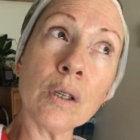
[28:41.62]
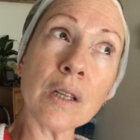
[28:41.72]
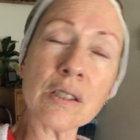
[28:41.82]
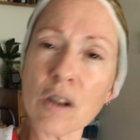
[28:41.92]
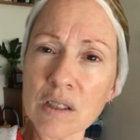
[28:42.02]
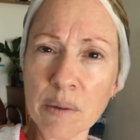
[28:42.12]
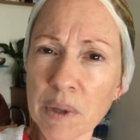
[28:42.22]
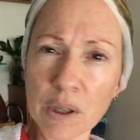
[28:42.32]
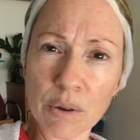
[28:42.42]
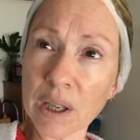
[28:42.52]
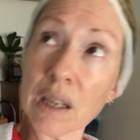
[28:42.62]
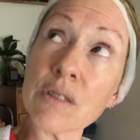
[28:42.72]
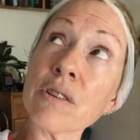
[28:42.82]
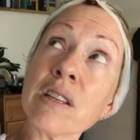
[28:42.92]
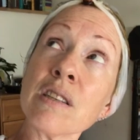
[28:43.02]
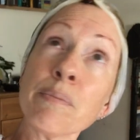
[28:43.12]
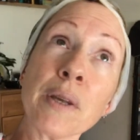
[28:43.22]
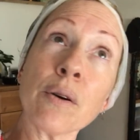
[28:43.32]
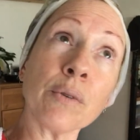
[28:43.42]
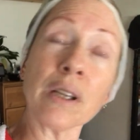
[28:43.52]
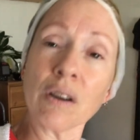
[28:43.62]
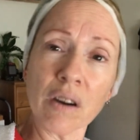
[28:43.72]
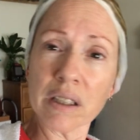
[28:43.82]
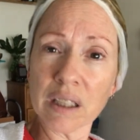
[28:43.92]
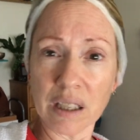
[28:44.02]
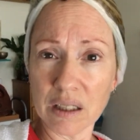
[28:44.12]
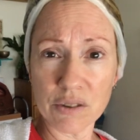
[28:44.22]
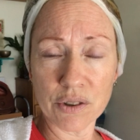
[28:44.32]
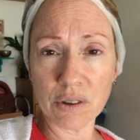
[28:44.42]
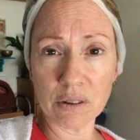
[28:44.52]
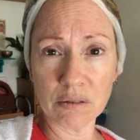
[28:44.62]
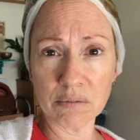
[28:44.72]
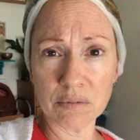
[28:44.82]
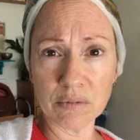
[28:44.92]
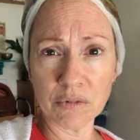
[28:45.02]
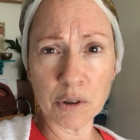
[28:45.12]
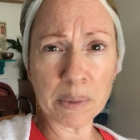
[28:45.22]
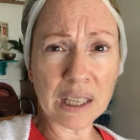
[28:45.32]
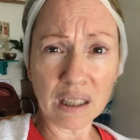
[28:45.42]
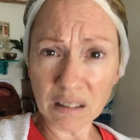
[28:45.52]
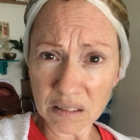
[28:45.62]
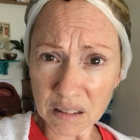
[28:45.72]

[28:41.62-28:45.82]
That's not something you can answer. That's something only God can answer for me.